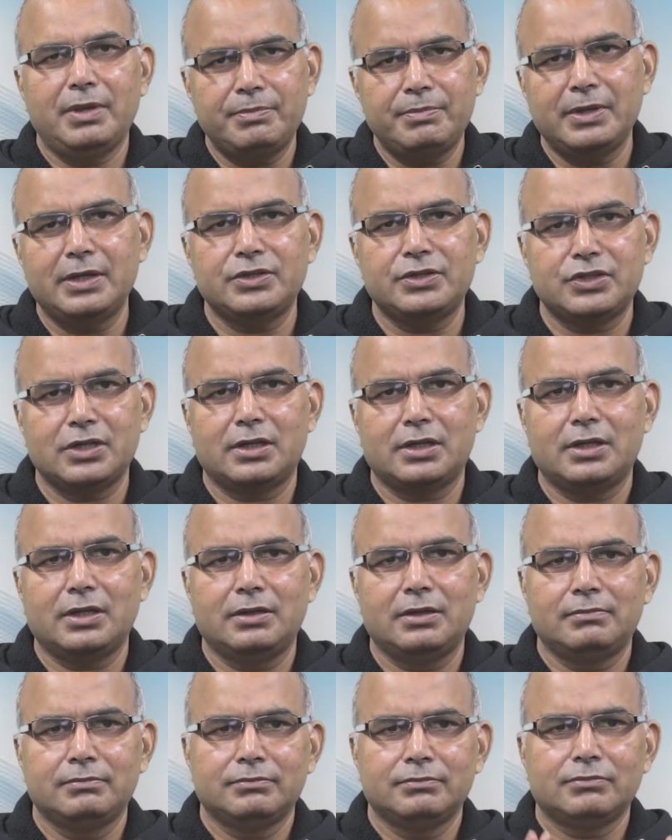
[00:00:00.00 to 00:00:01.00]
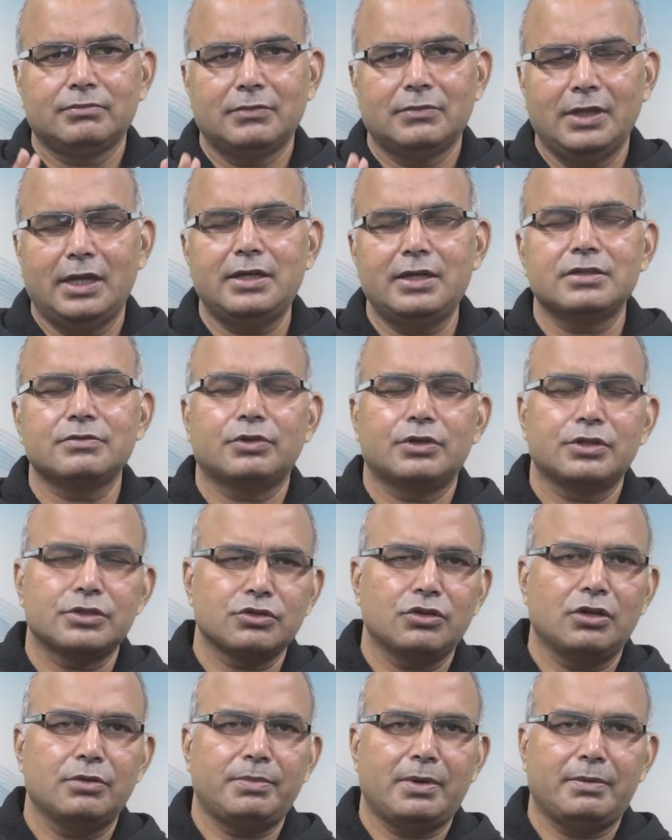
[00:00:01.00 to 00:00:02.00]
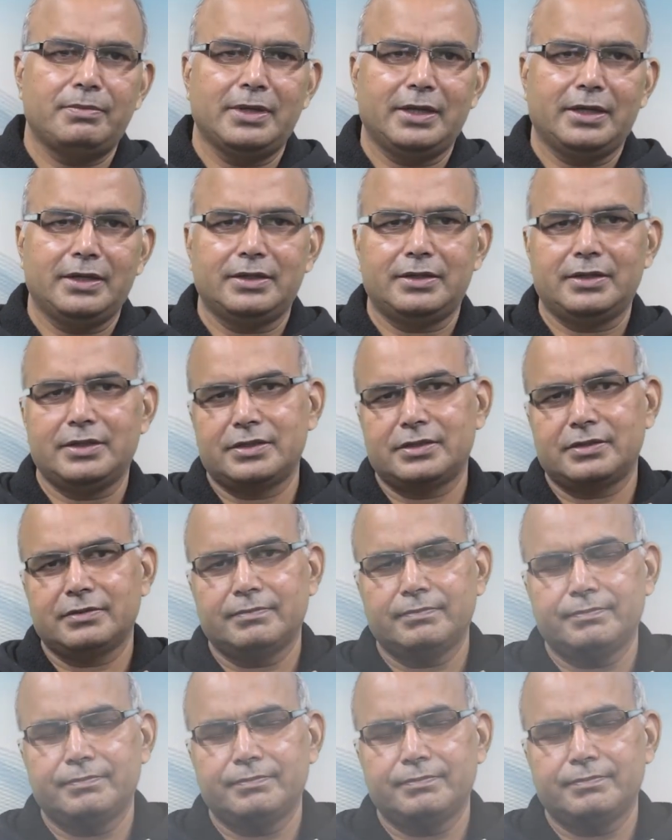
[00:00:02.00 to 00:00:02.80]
in general, that is what is called public interest.